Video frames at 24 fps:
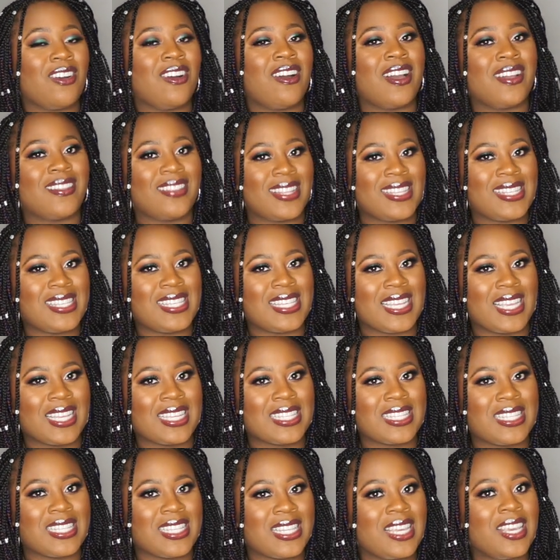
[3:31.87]
on the
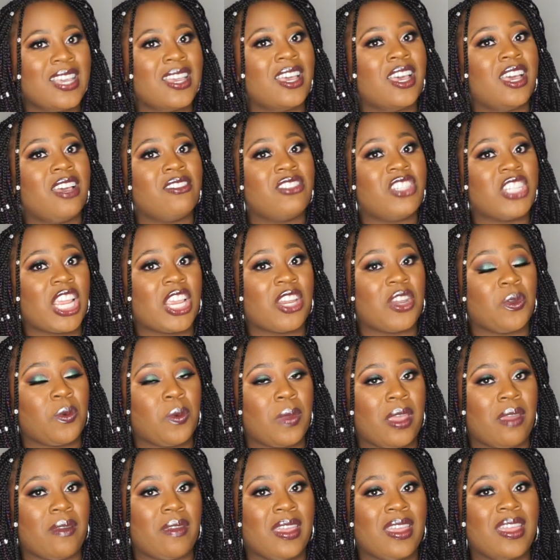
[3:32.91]
6th of
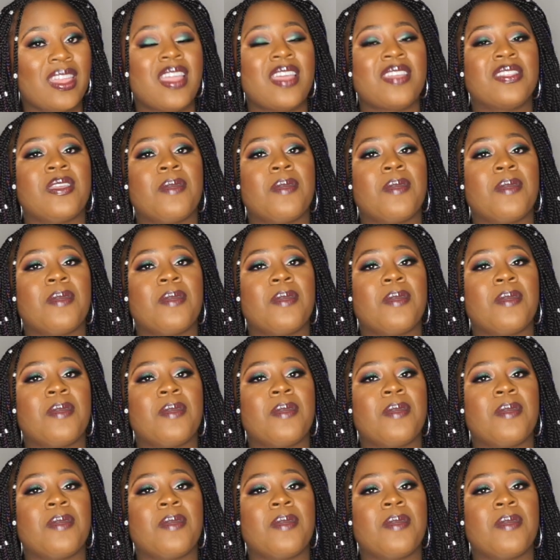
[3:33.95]
January,